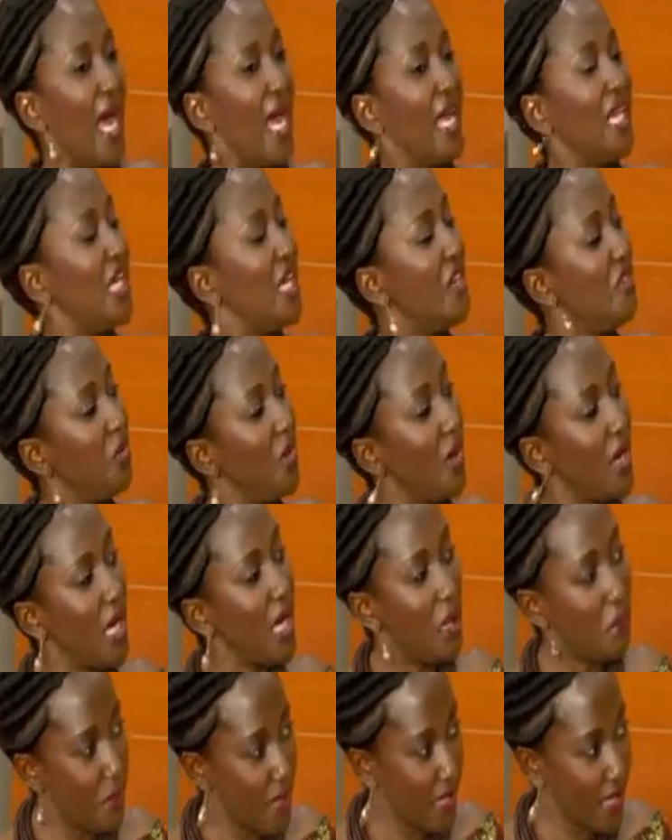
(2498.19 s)
And if you're
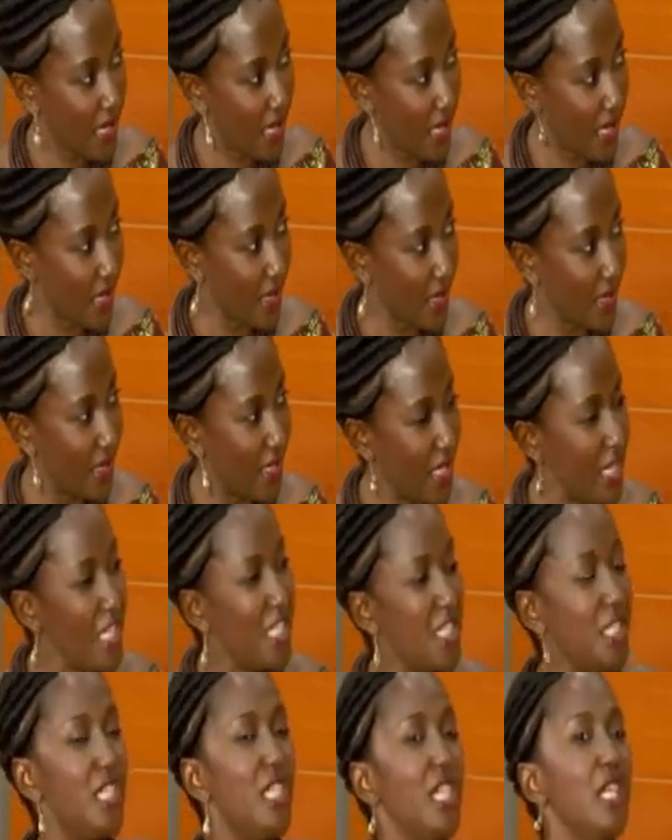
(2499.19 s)
helping her,
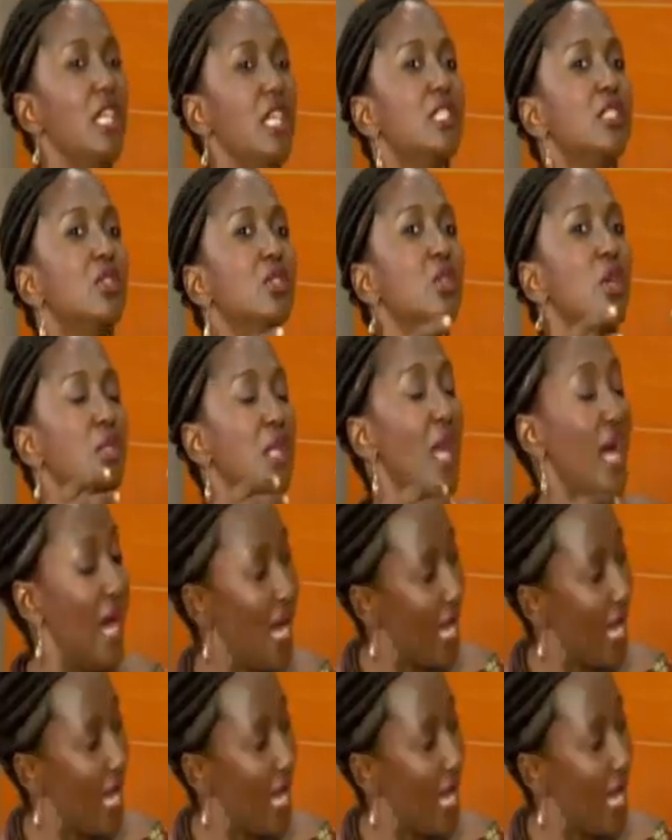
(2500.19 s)
she is not,